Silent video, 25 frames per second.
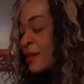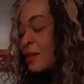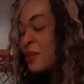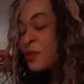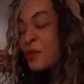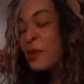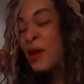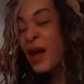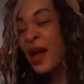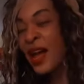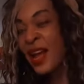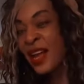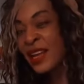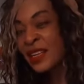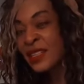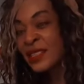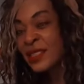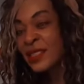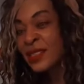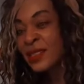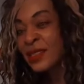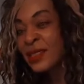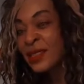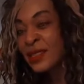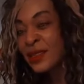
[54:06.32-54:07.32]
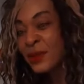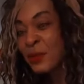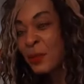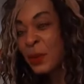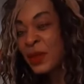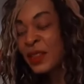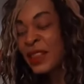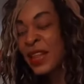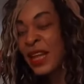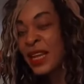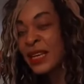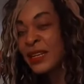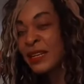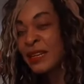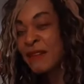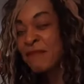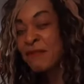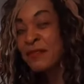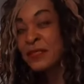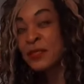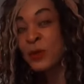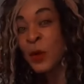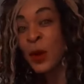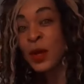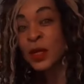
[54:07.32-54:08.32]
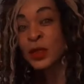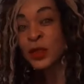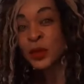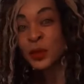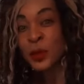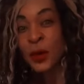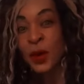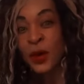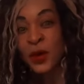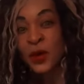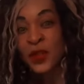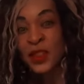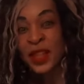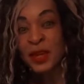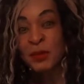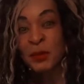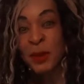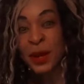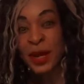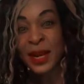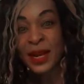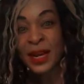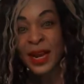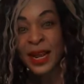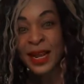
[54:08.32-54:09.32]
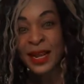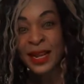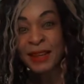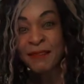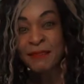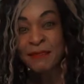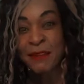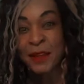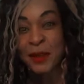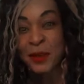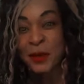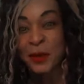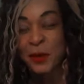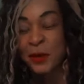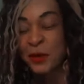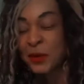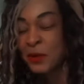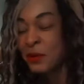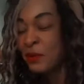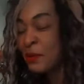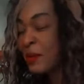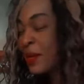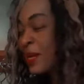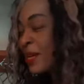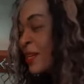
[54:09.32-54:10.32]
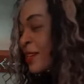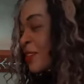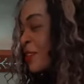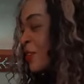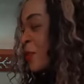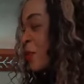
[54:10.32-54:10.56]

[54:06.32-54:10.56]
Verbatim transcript: right? But then if he's going tomorrow, then where can I get vacuum? Oh my